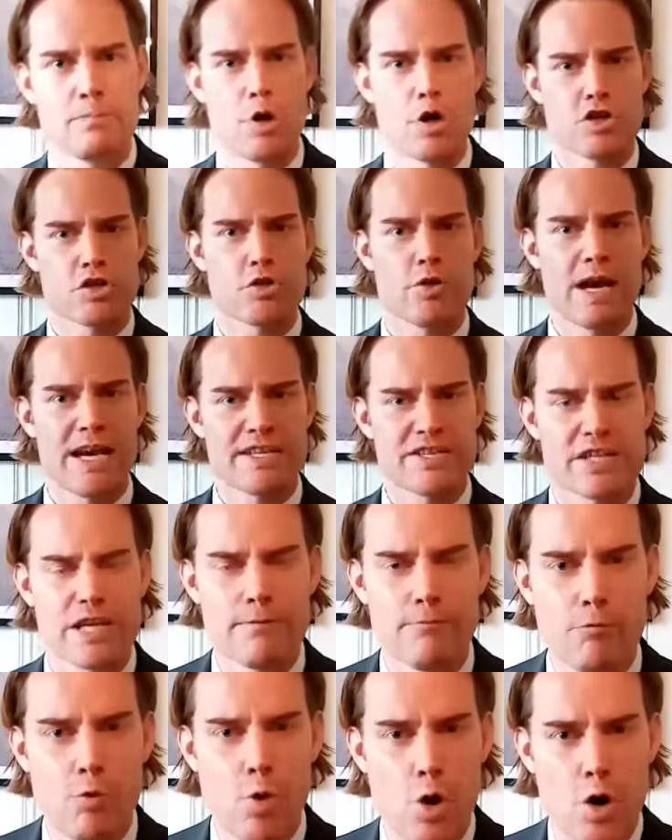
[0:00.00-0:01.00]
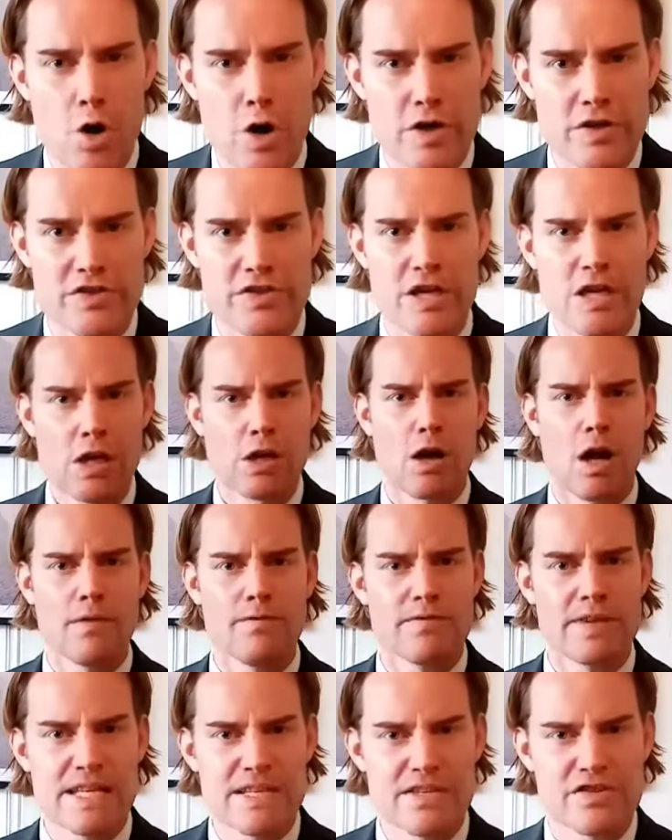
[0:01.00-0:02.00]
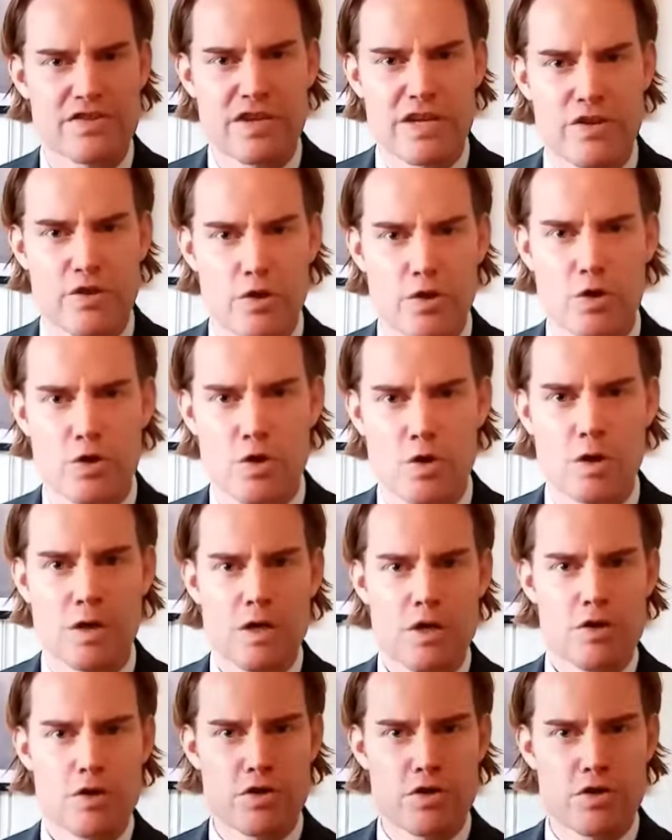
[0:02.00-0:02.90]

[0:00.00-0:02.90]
persuasive words, convincing you,